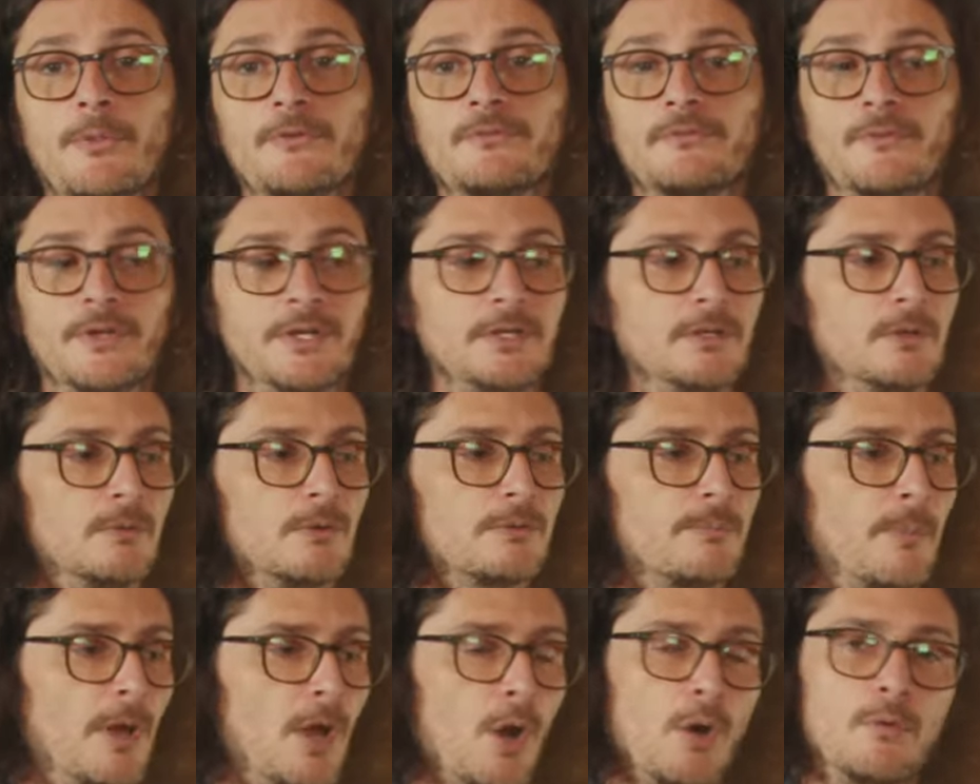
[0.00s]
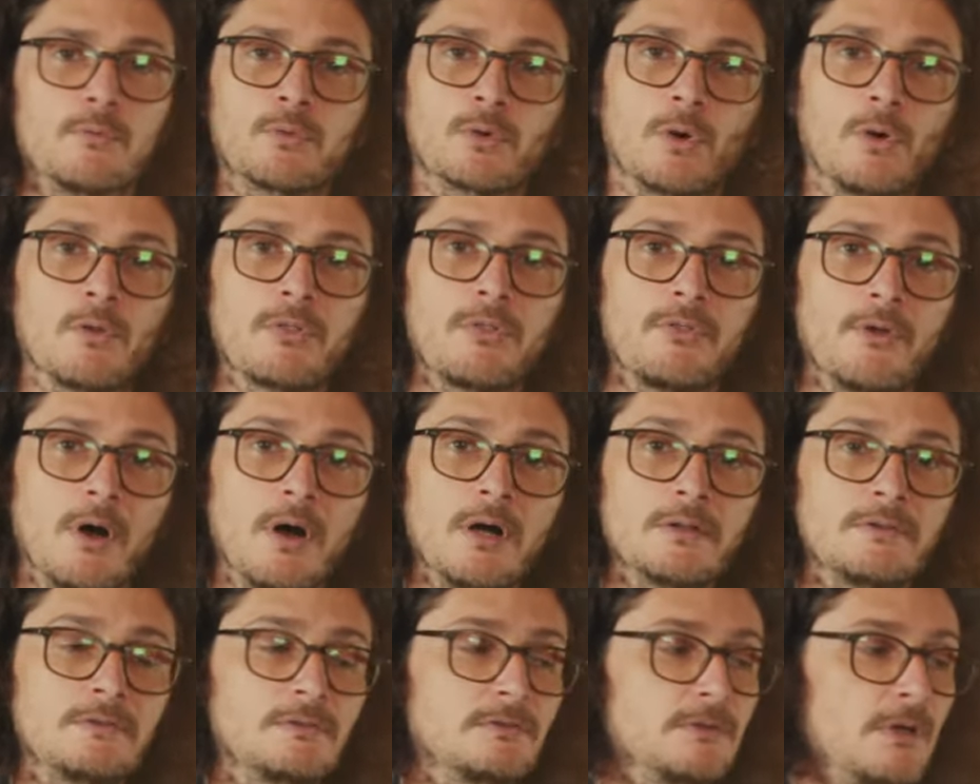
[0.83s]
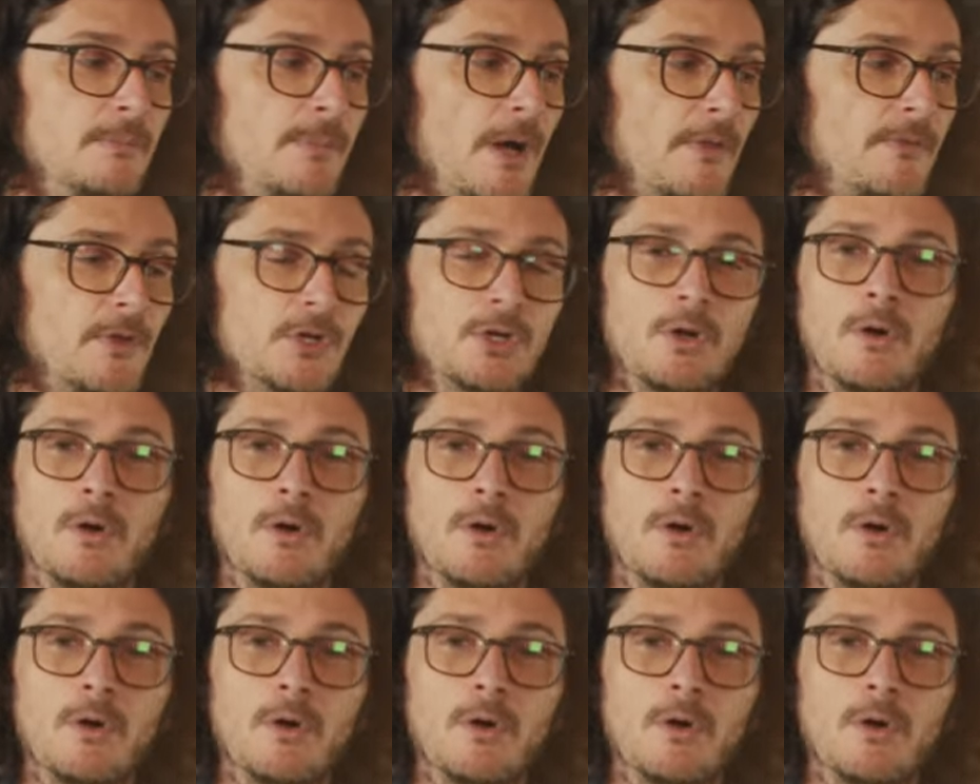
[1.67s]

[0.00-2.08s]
this video with my overall thoughts about the